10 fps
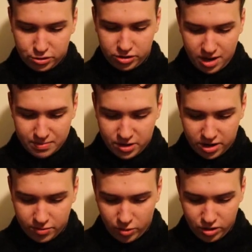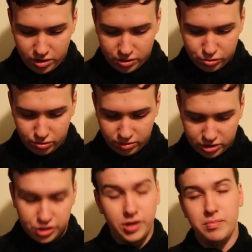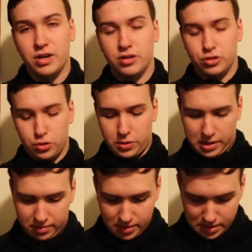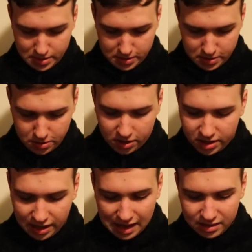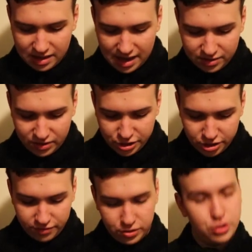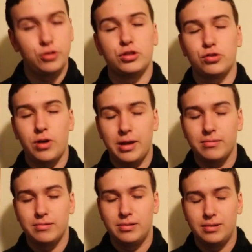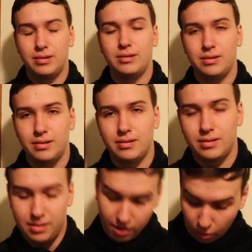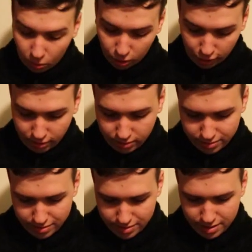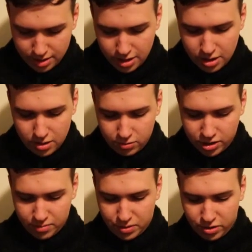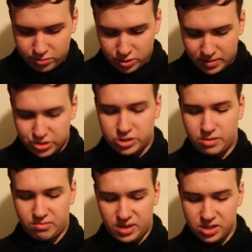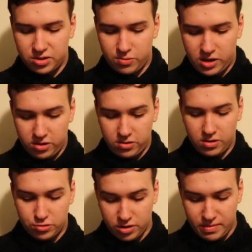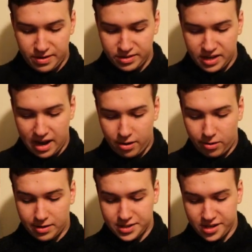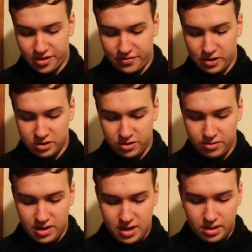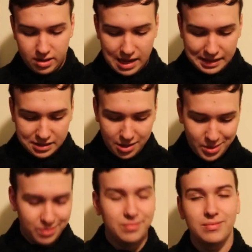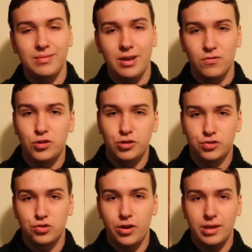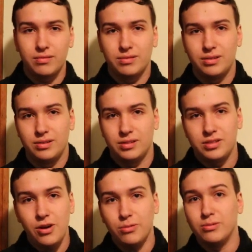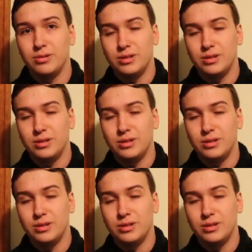or trap card while you control Dream Mirror Joy, you can negate the activation if you do destroy it. Or, when your opponent would special summon a monster while the Dream Mirror Terror is in your field zone, negate the summon if you do destroy it. So,